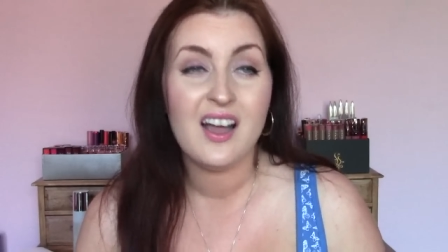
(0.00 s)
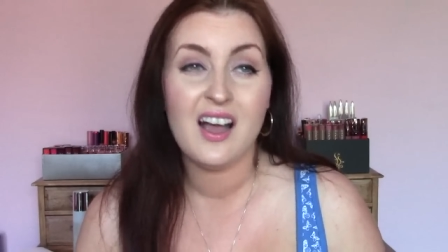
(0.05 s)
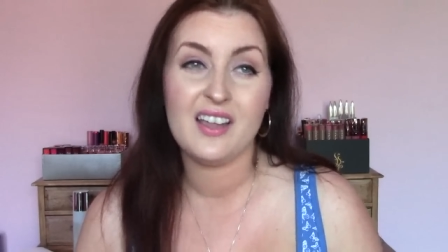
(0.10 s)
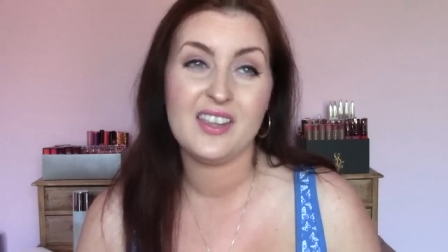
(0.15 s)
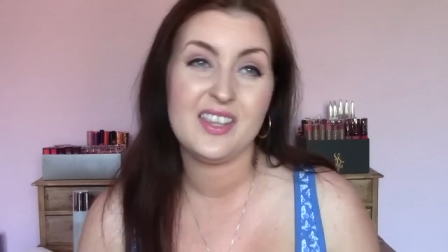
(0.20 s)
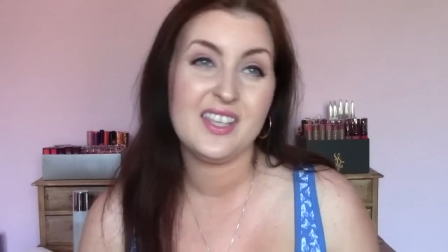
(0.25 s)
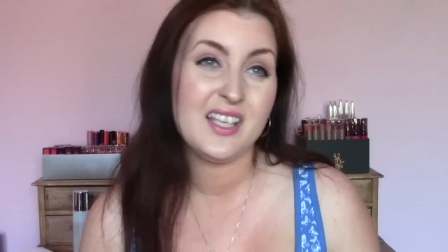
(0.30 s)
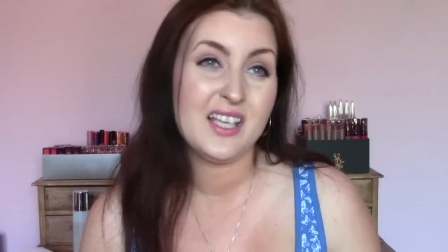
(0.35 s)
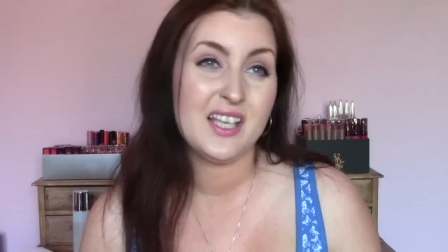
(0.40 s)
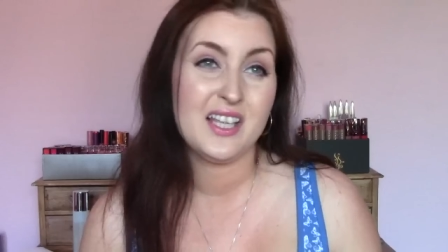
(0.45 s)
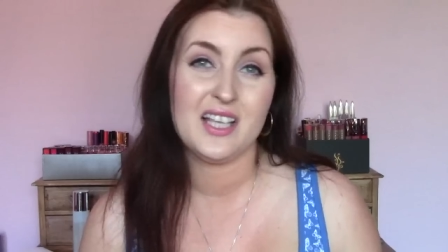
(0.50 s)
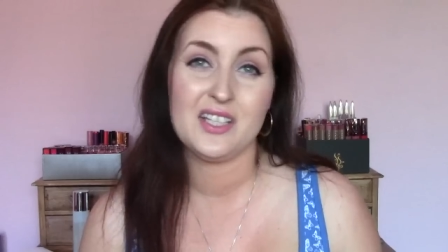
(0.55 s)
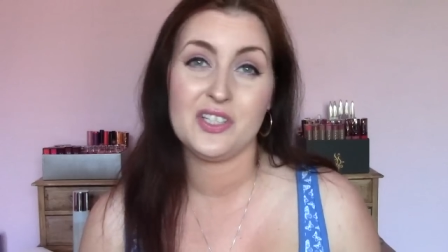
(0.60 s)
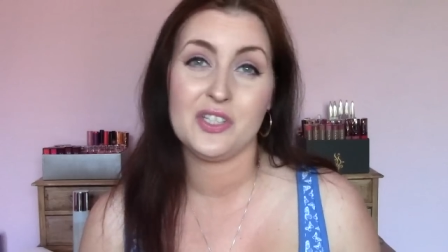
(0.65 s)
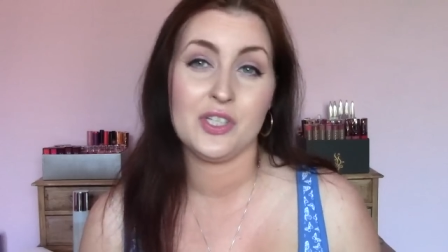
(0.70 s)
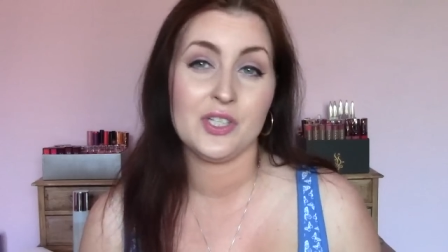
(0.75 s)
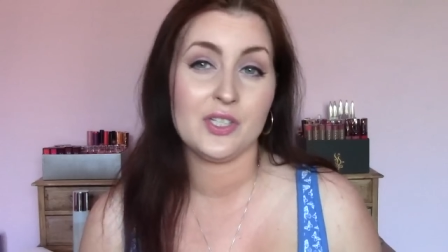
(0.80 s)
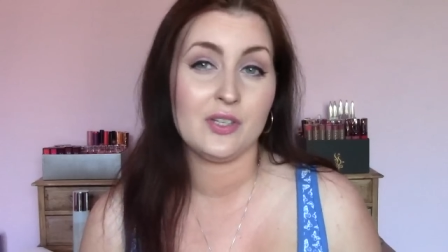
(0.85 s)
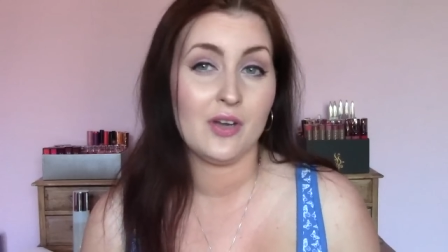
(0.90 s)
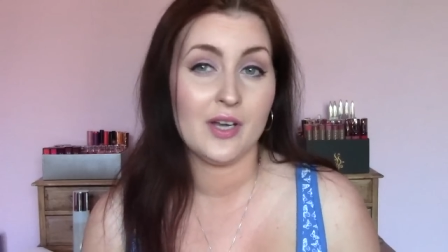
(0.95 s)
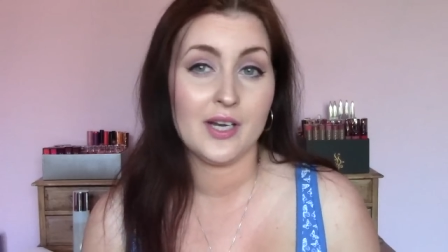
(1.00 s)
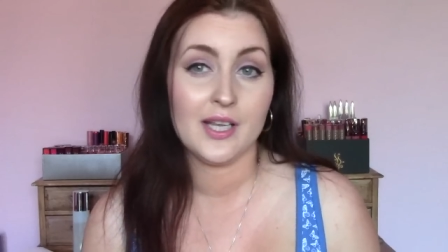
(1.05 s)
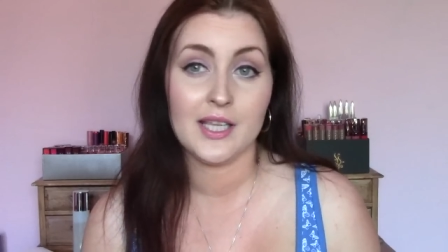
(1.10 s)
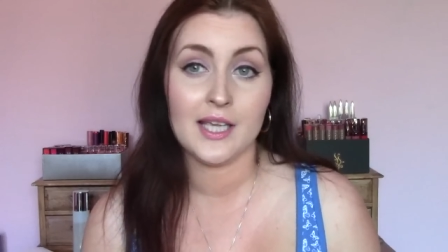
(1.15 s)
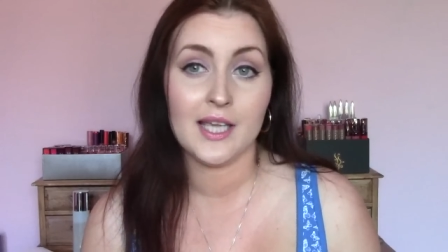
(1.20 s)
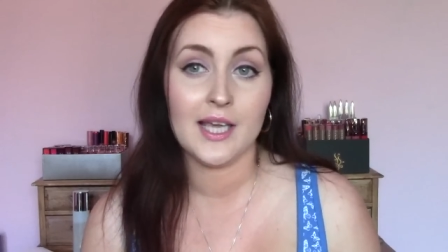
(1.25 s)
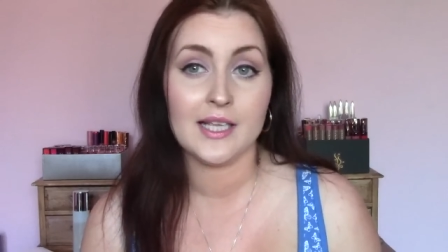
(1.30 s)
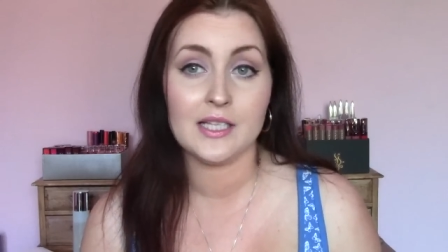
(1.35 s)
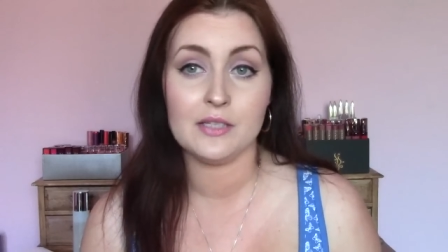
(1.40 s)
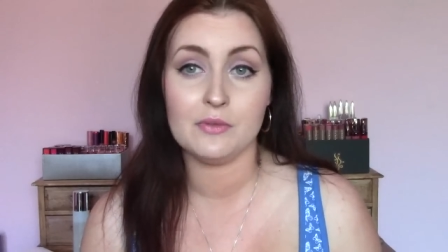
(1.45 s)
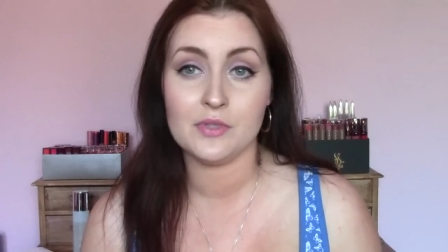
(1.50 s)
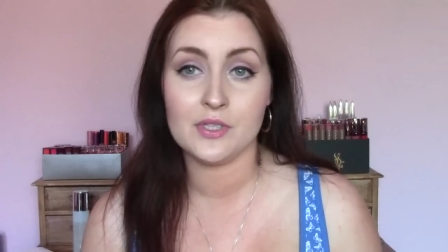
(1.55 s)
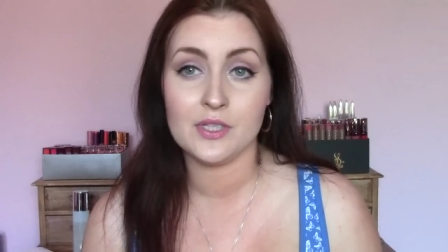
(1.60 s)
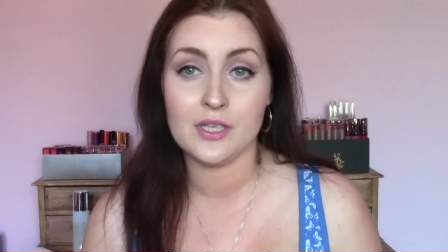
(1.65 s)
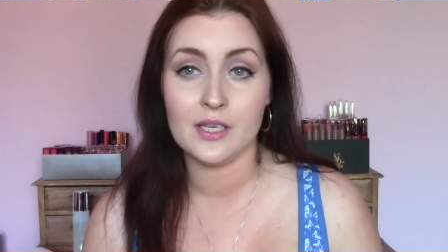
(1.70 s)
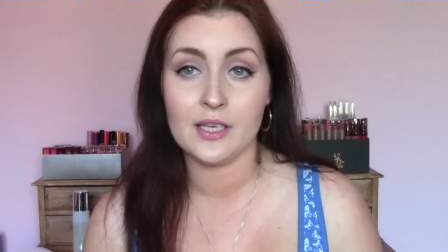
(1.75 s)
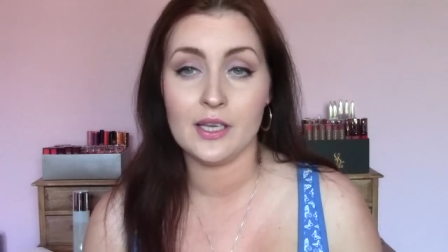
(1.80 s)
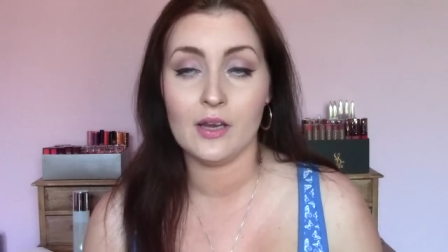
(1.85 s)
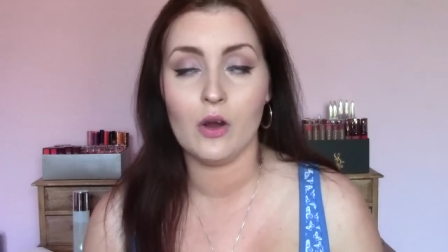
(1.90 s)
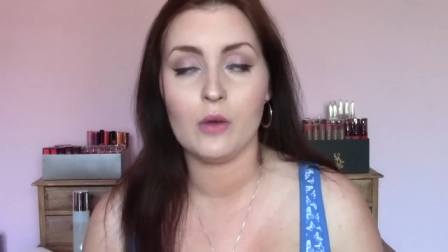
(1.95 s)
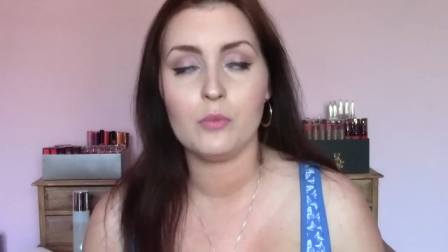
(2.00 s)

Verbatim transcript: I think that's just kind of the case with skincare.